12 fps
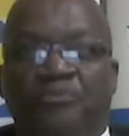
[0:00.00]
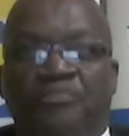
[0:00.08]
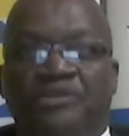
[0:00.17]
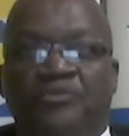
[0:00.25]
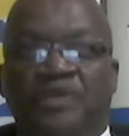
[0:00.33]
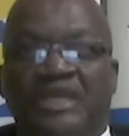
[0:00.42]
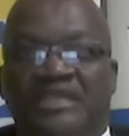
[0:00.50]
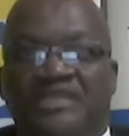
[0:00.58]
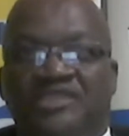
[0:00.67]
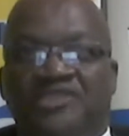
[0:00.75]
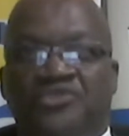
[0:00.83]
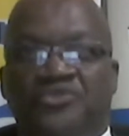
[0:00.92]
who
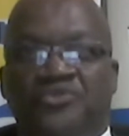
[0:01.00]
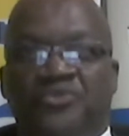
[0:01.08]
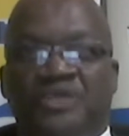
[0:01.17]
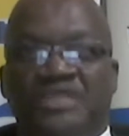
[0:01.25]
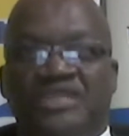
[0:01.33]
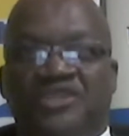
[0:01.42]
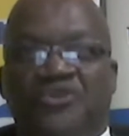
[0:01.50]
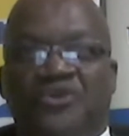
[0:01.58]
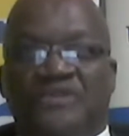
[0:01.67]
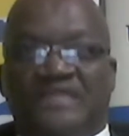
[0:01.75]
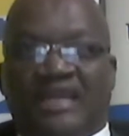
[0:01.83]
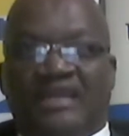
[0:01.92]
bequeathed to
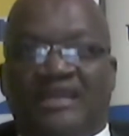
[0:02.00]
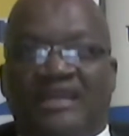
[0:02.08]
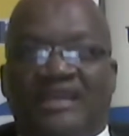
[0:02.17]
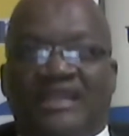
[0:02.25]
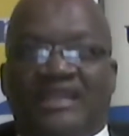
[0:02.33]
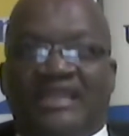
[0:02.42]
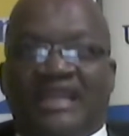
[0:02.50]
isiXhosa